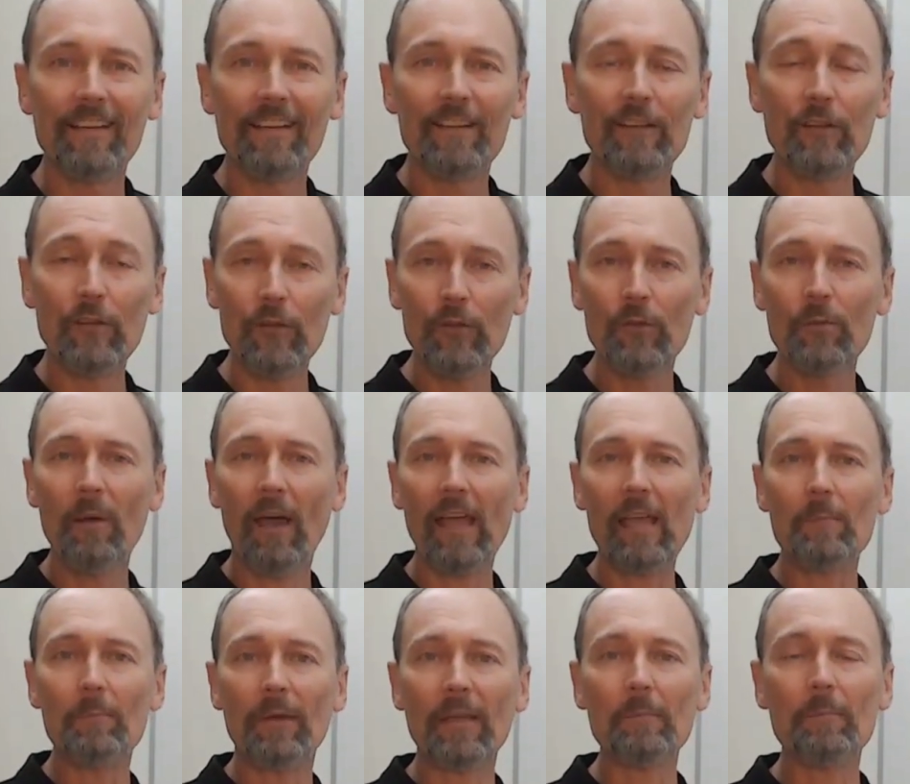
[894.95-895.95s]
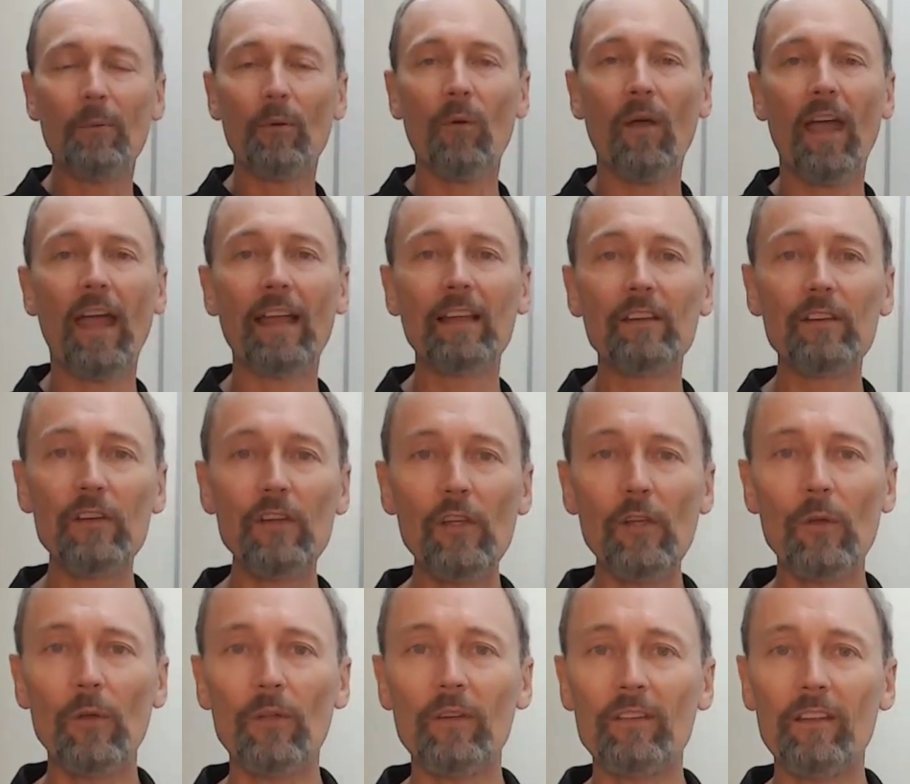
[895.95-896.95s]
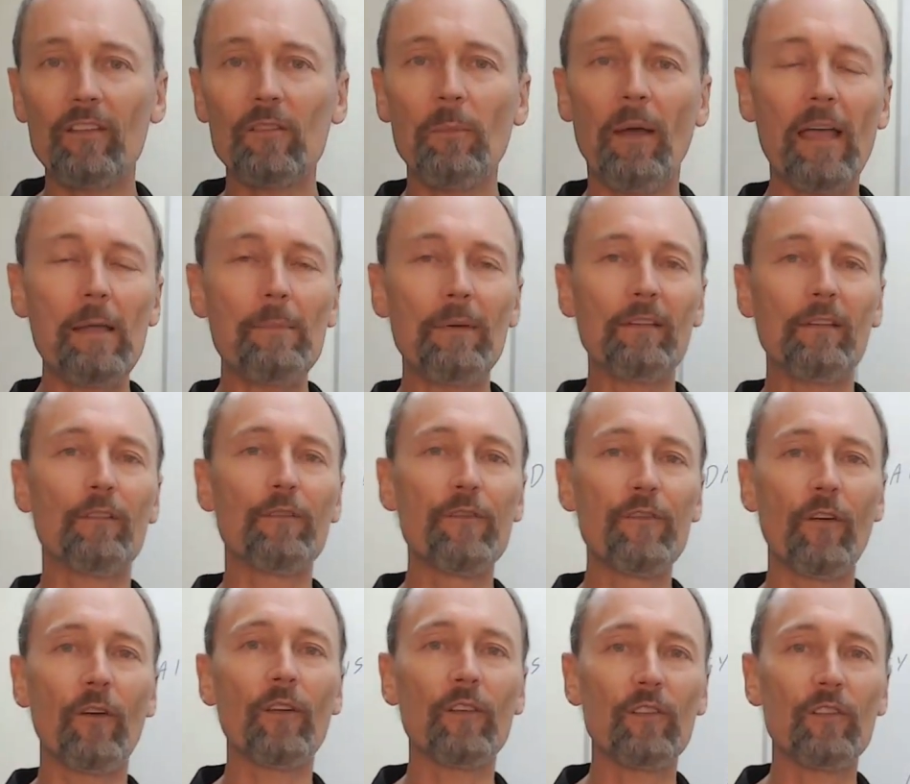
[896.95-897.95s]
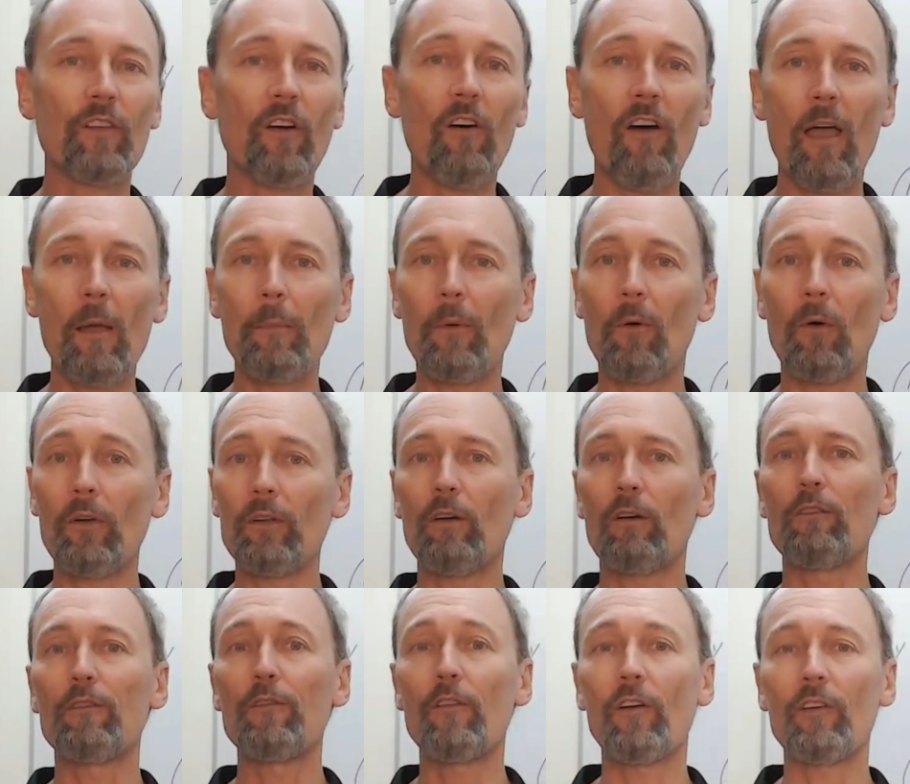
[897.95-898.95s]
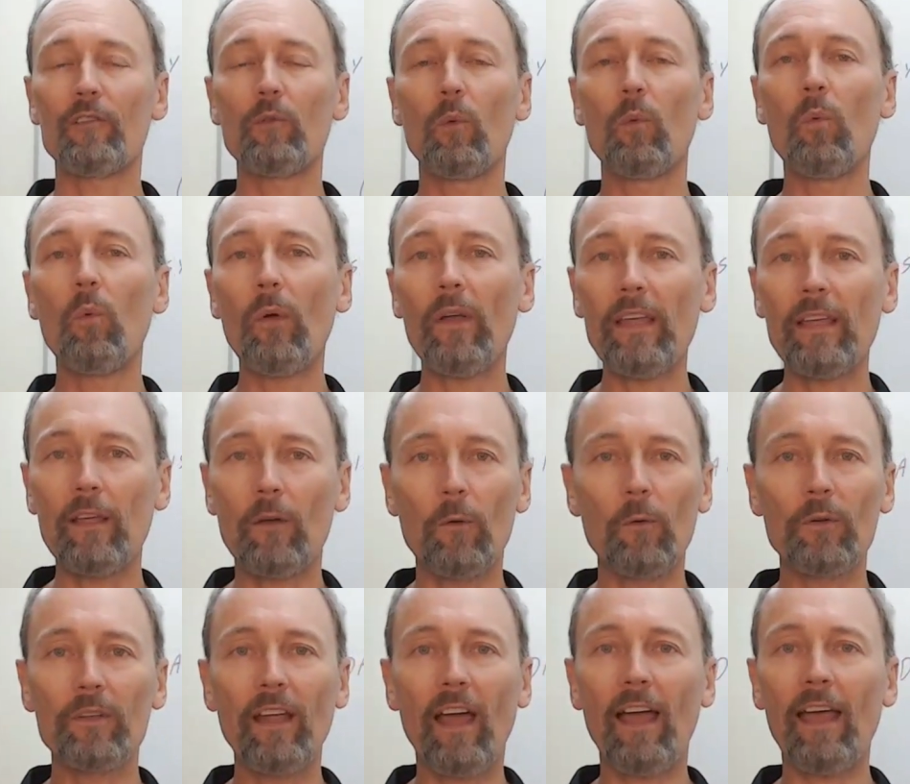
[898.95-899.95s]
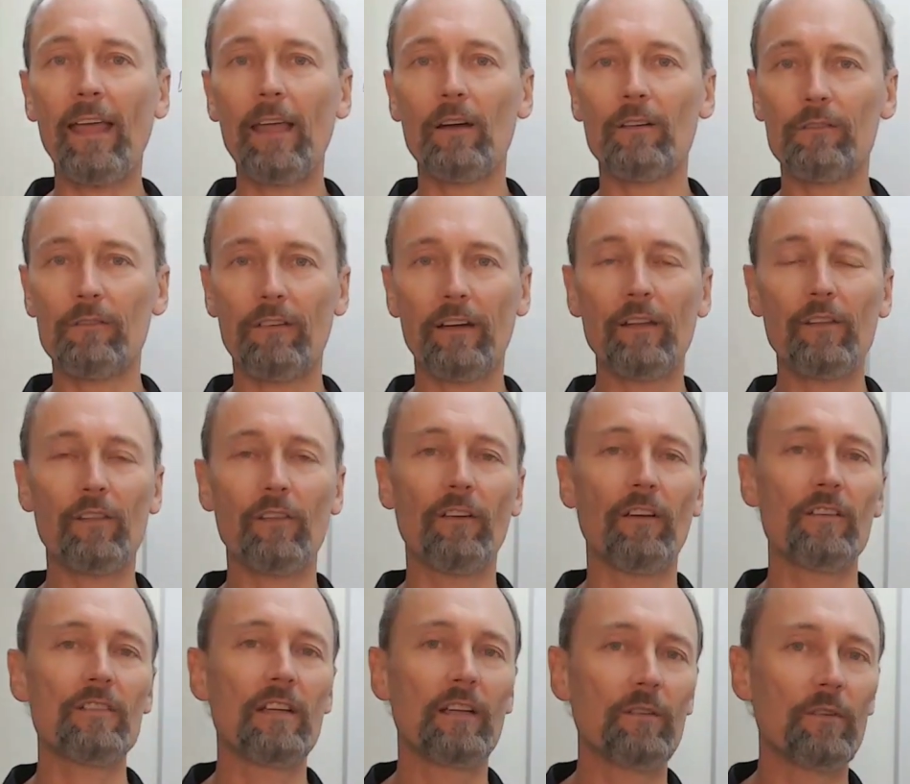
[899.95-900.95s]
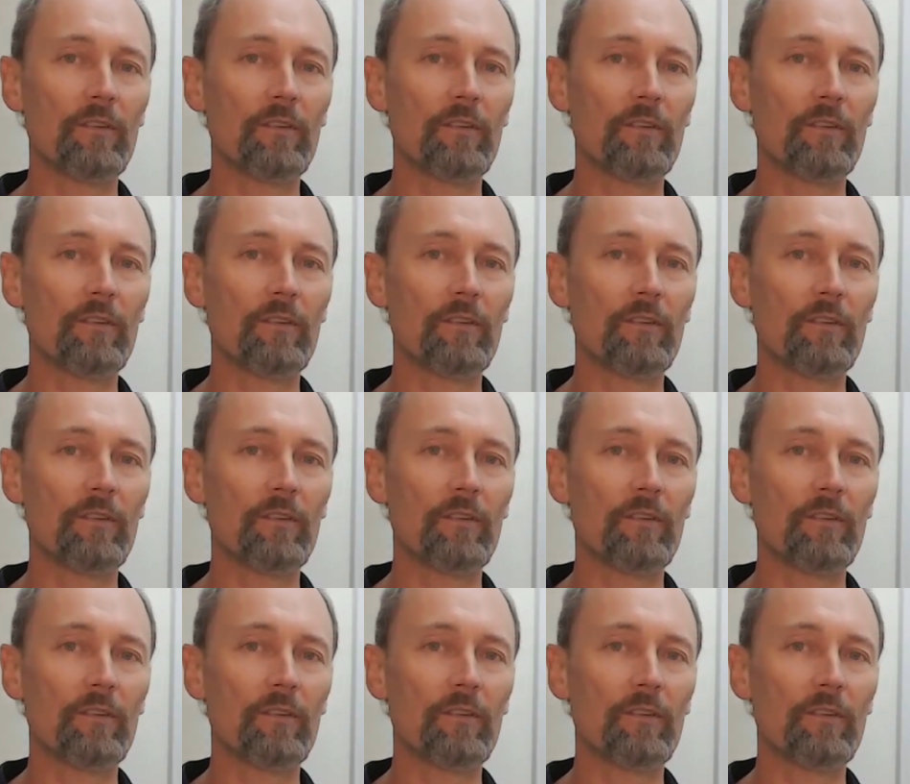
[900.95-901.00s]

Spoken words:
You may be brand new. This may be the first time or your first week or day of research into